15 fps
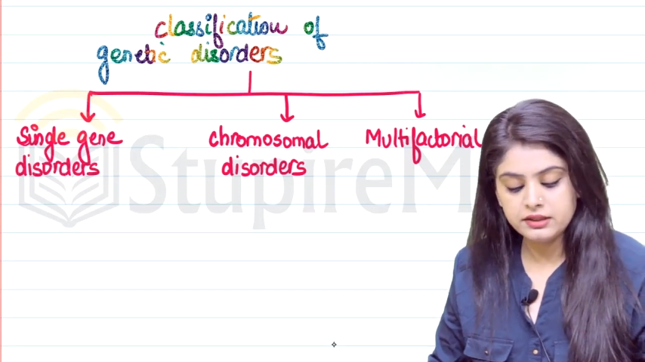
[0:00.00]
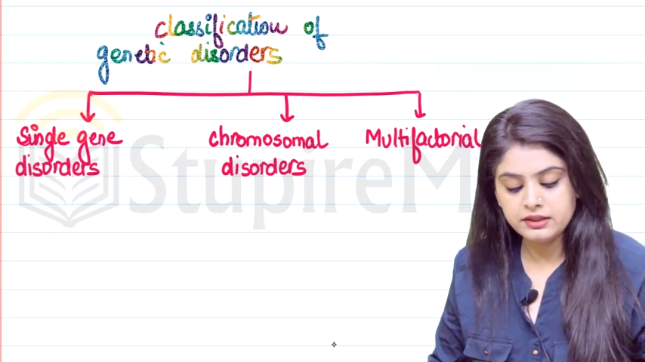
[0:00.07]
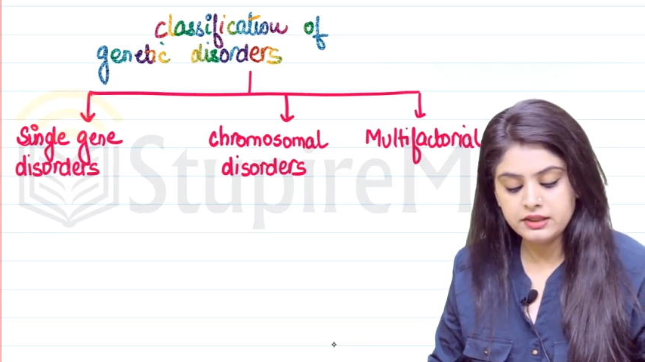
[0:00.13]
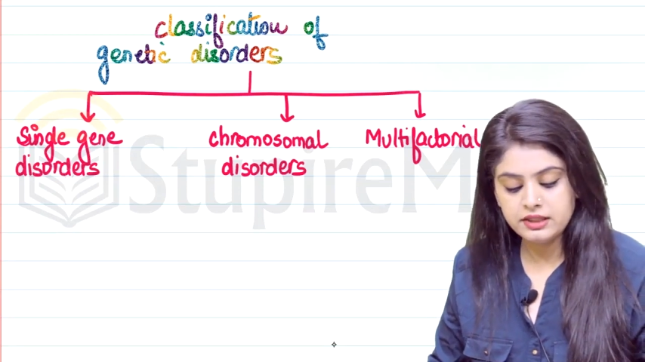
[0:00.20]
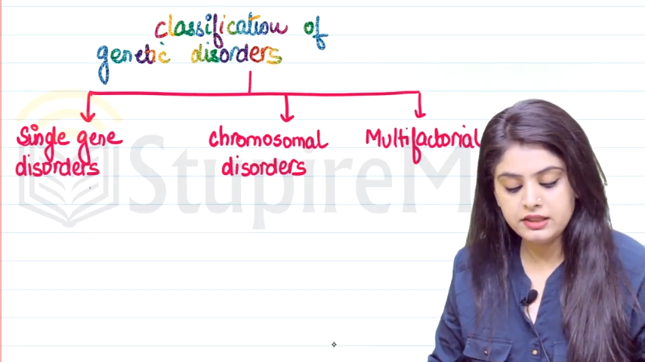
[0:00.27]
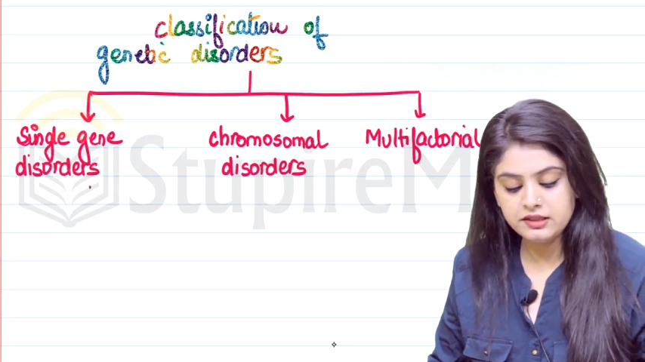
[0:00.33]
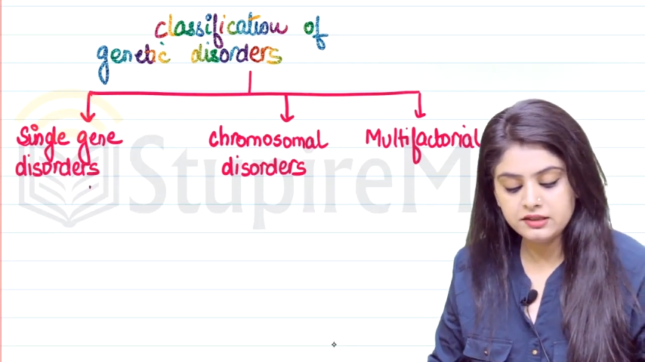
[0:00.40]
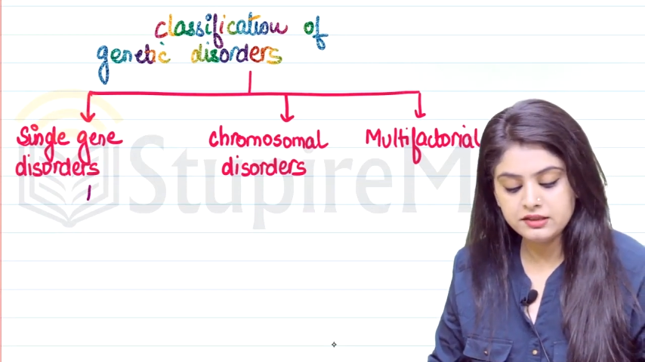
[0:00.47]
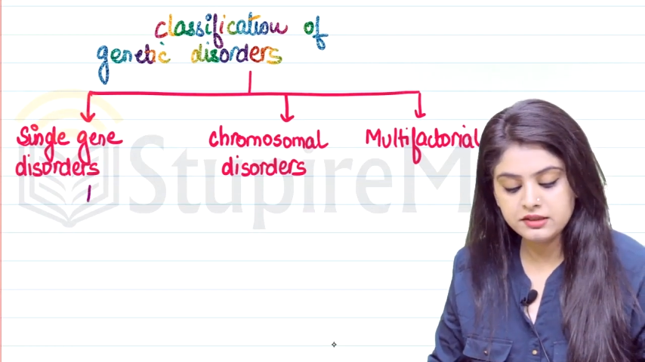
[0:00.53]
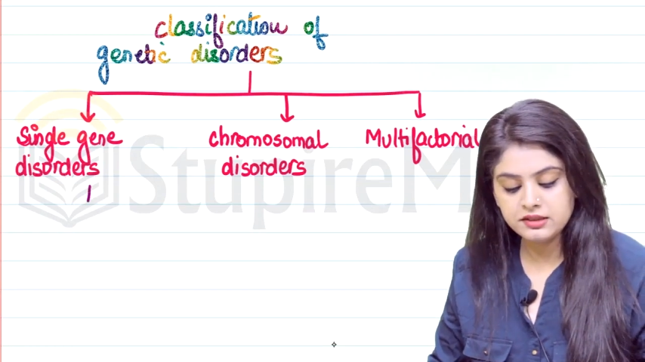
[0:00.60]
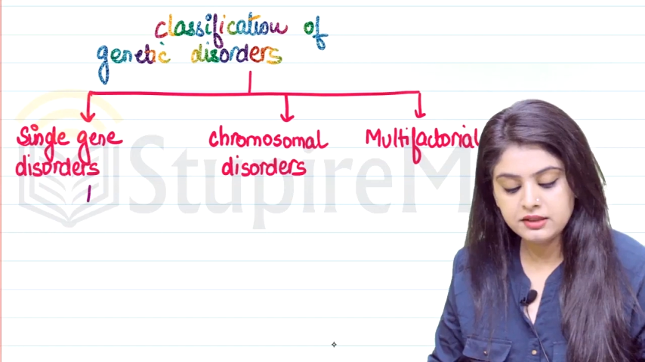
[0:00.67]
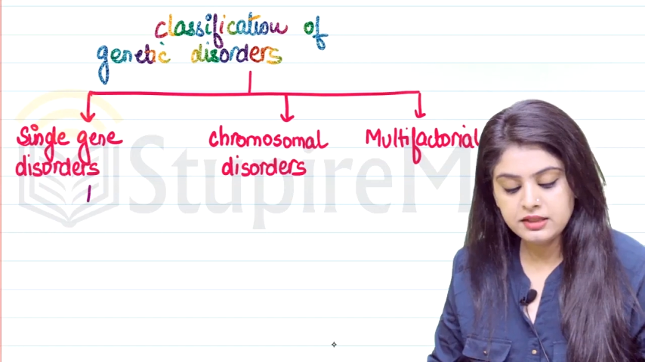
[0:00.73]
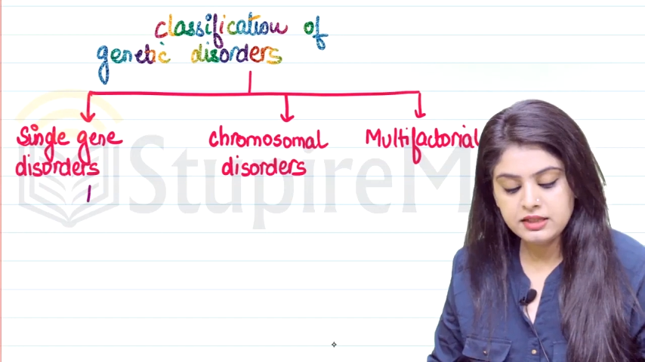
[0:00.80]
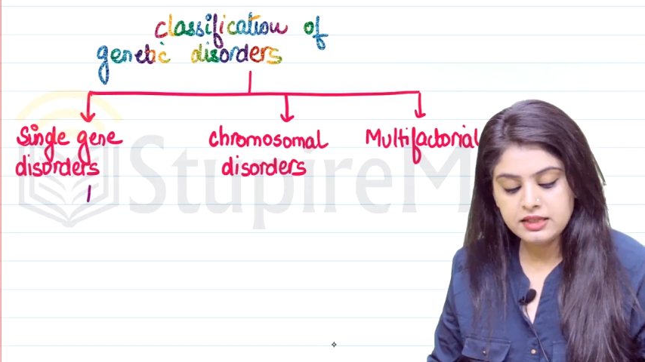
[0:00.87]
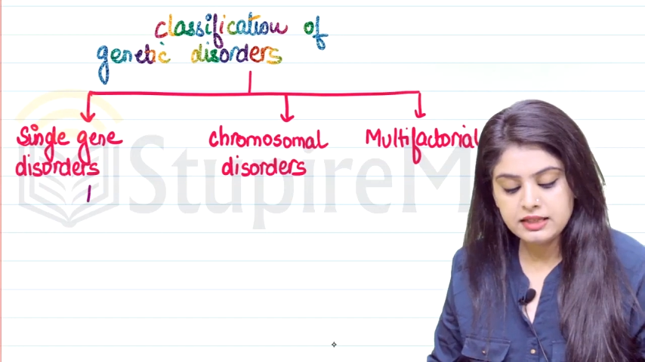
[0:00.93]
these
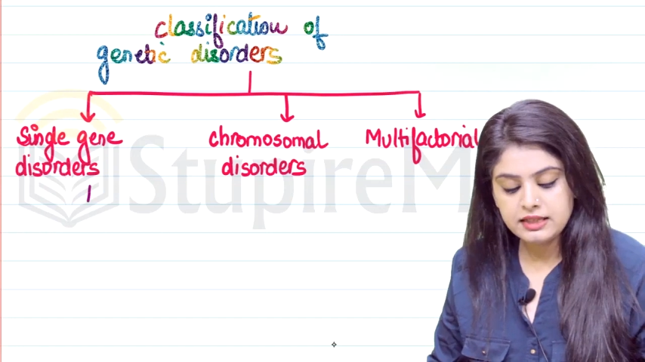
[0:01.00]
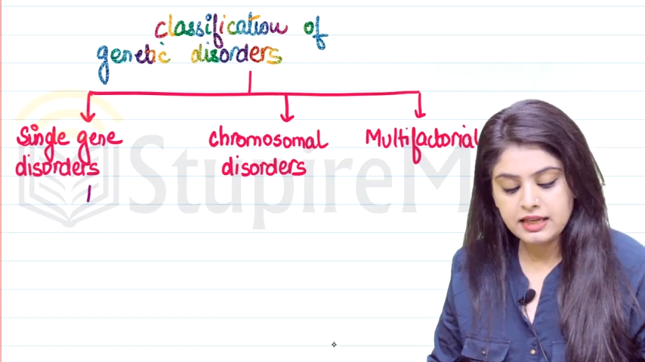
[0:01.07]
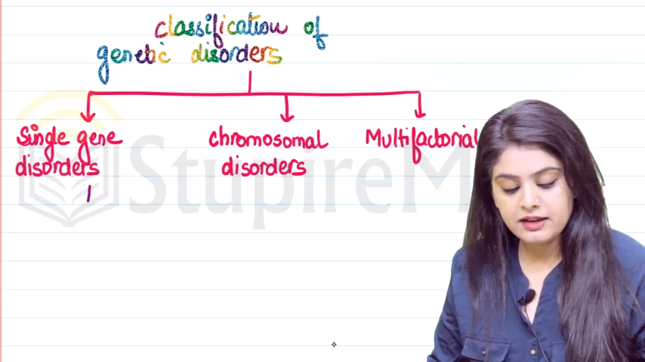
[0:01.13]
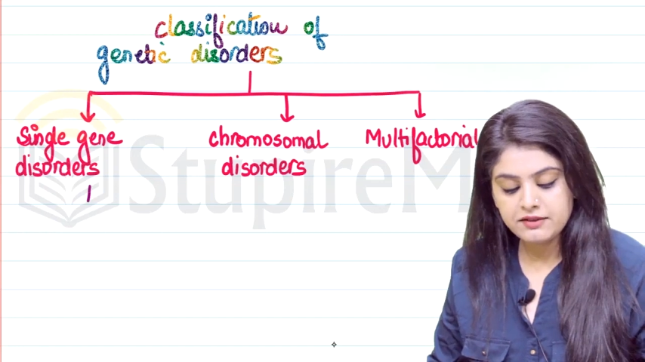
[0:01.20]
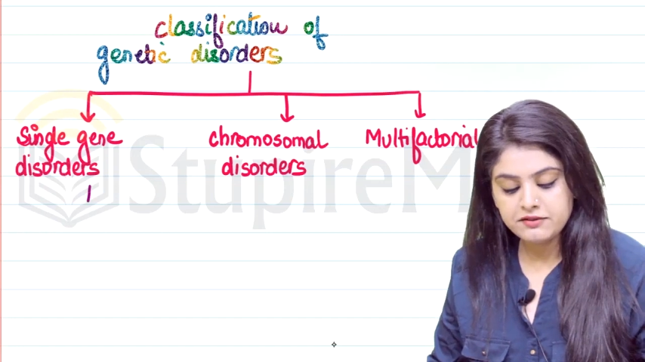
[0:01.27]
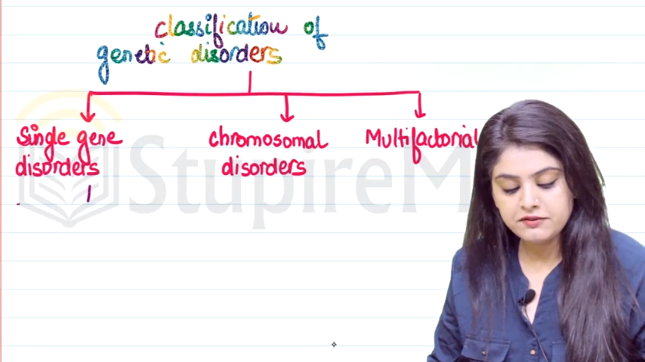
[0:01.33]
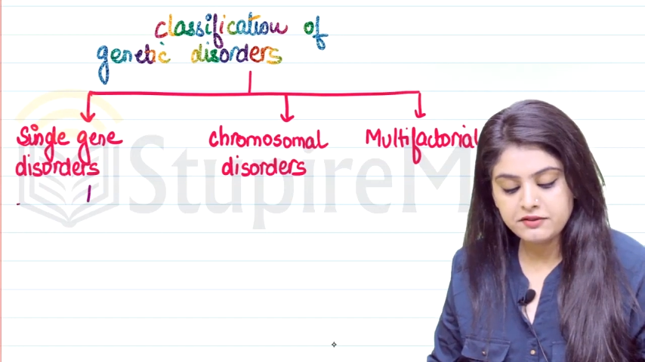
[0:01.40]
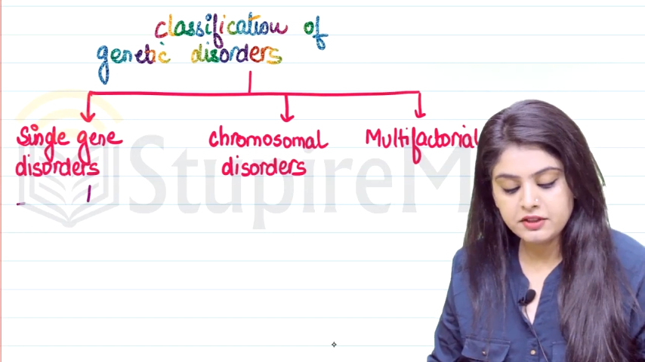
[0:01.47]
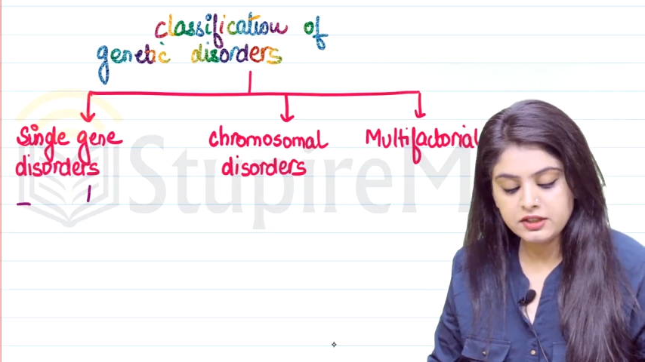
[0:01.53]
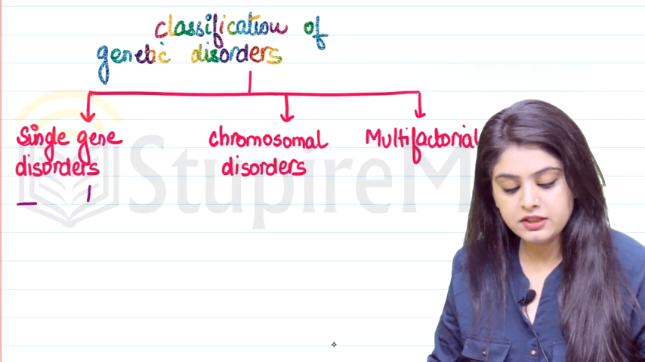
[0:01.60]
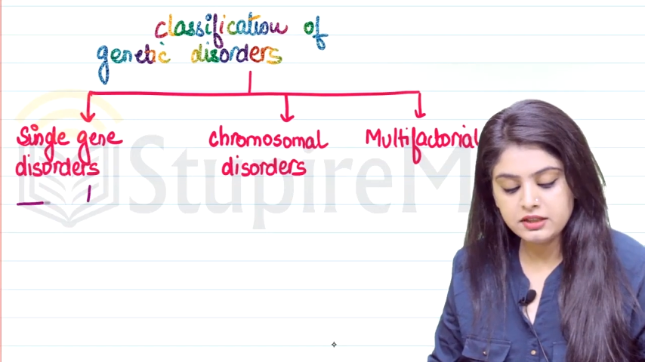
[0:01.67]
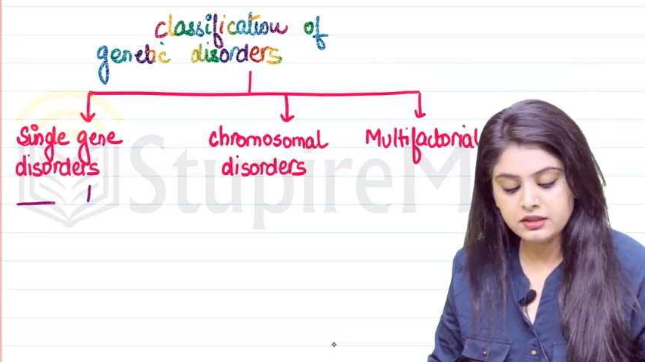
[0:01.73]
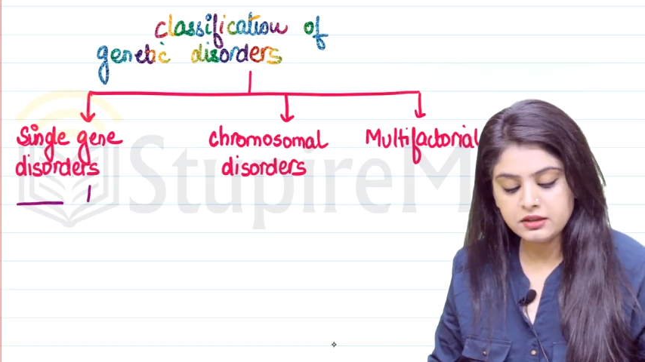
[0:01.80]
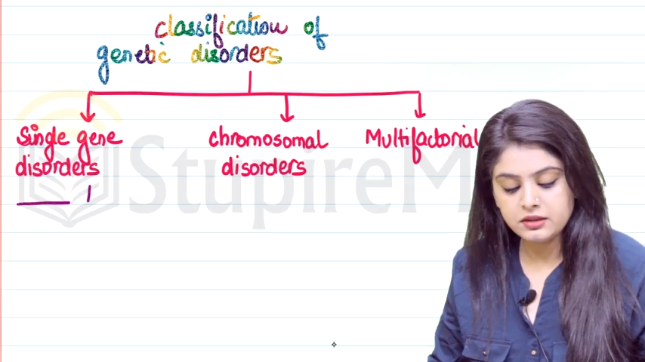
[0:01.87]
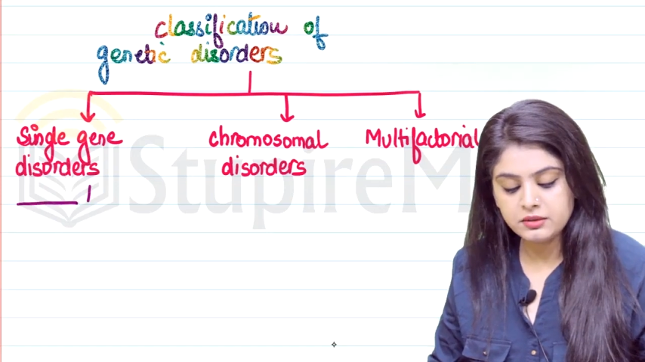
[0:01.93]
can
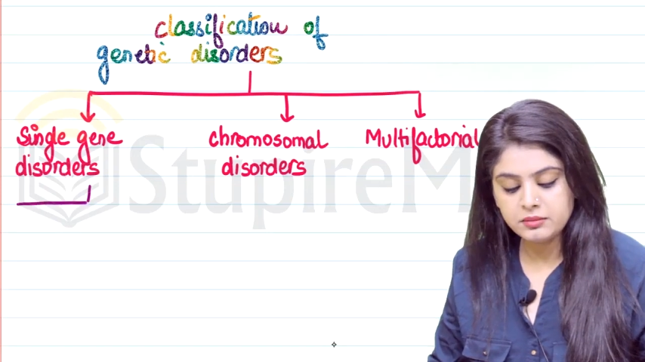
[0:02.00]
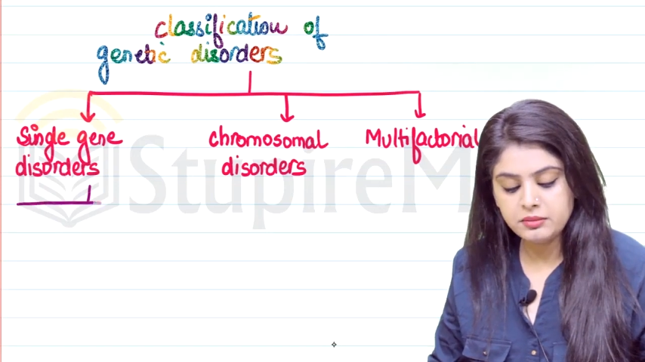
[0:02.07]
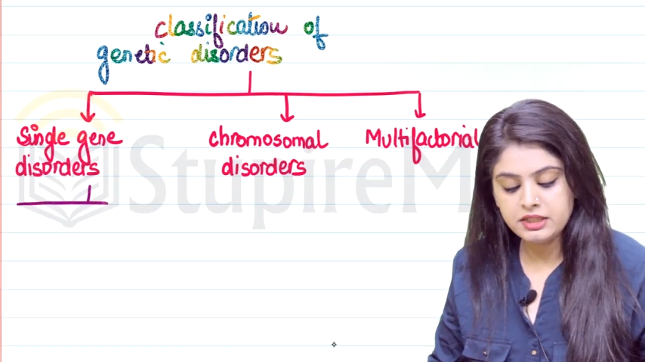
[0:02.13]
further